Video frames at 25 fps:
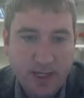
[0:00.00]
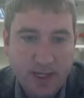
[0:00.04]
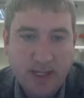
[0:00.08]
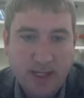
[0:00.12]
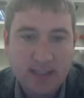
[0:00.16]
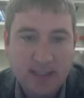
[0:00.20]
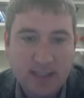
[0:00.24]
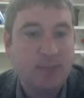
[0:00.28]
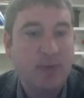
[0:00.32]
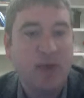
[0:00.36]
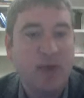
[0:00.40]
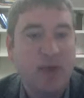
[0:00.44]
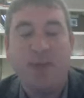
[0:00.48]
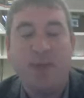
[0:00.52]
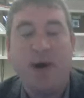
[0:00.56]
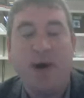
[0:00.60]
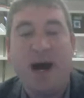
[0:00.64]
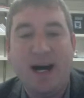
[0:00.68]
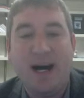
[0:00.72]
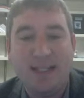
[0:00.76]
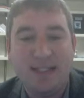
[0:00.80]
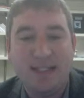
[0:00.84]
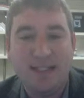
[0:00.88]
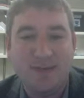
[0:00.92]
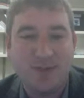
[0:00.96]
It's going to be the
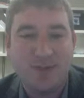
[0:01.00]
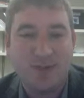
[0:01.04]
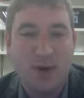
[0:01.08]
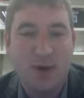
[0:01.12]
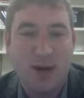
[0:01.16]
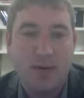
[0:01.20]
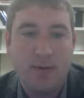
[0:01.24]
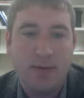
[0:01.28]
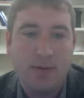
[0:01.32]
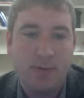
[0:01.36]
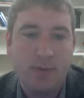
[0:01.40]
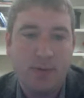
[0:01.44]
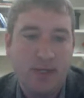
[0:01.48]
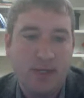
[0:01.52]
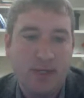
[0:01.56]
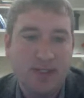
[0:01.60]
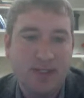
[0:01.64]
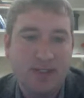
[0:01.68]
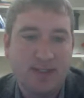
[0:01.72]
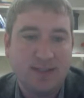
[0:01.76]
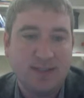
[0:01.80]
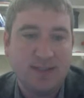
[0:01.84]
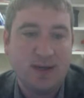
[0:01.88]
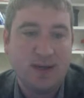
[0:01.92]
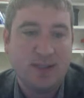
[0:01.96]
positive square root because
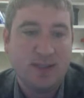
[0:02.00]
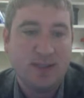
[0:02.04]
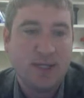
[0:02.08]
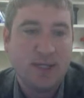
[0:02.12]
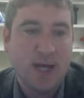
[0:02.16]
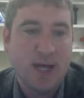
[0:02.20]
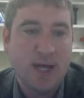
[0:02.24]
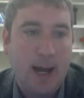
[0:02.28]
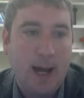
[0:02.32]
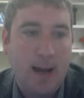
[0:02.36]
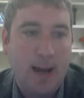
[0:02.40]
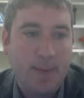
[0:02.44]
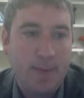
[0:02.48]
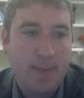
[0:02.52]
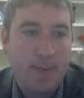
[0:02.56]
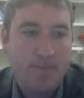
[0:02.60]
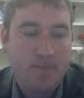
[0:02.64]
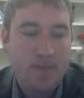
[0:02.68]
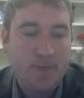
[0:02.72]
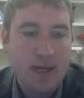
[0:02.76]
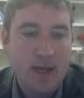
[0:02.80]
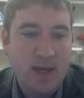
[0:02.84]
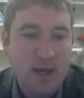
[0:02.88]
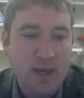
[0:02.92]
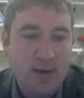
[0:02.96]
it's on top.
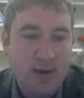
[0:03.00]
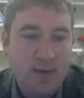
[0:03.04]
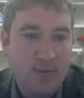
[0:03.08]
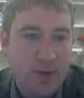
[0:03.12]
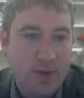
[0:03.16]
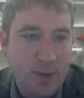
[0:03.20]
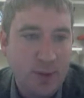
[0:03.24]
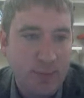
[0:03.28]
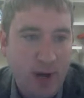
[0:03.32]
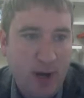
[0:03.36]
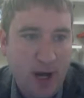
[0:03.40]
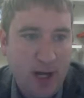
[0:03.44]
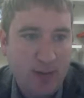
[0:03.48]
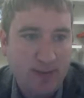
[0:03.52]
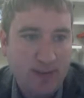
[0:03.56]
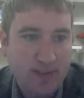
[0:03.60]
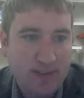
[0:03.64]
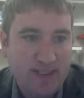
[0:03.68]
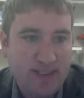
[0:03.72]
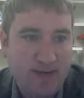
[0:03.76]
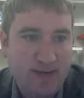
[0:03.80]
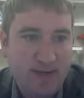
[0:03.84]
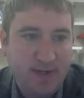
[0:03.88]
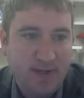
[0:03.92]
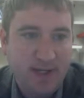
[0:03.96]
For the bottom,
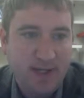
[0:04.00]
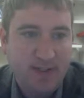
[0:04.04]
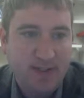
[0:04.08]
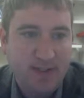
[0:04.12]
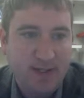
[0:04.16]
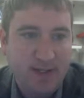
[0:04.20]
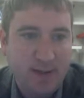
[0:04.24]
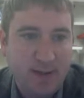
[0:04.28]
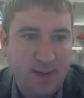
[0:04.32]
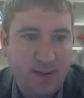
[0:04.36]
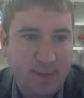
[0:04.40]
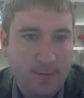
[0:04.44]
it's even easier.